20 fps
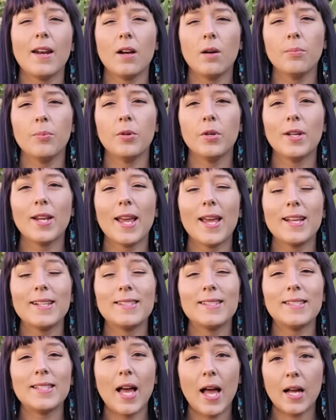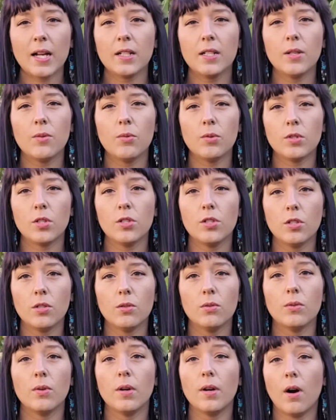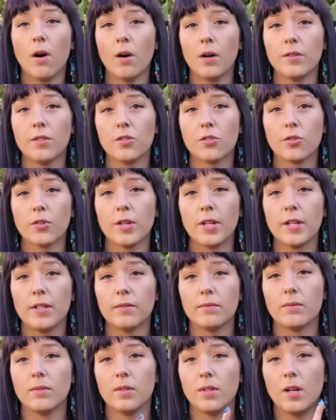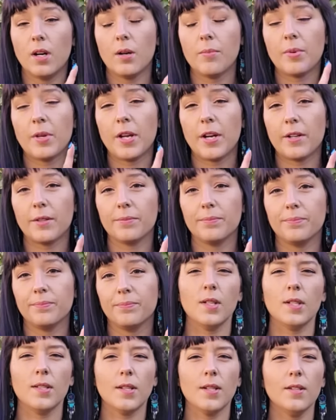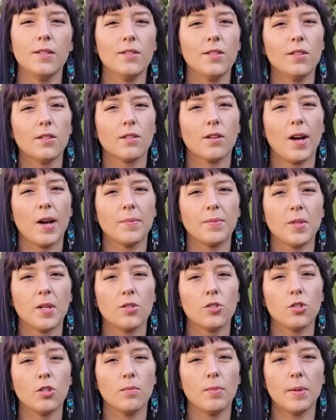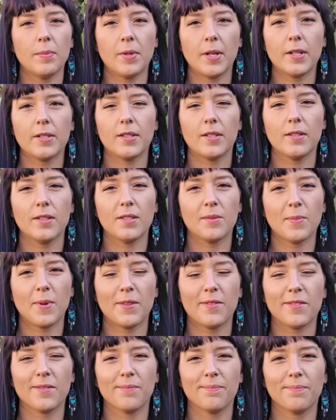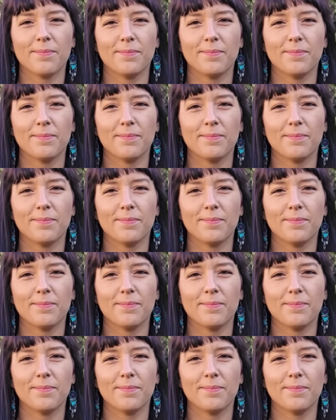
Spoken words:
and I'll put exactly what to do on the screen up here. So let's get into the crops that should be planted this month.